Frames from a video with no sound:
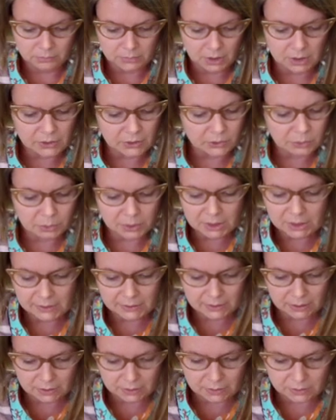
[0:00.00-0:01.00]
"I just want the
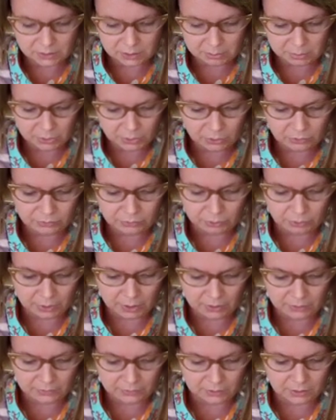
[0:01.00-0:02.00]
sickness to be over
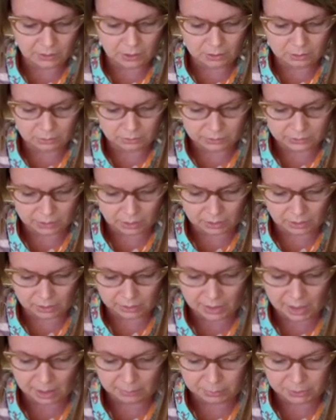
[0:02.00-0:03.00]
with," Sadako said
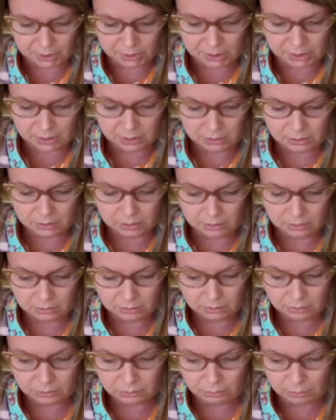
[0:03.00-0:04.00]
unhappily,
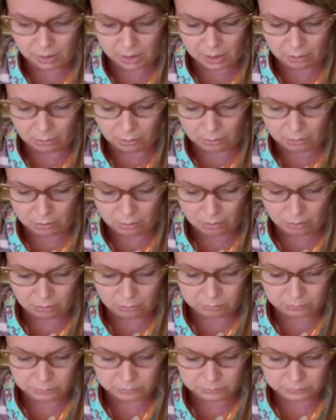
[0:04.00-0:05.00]
"so I can go
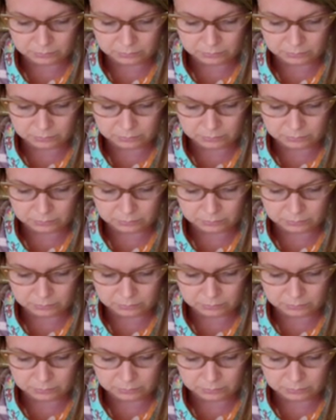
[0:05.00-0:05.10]
home."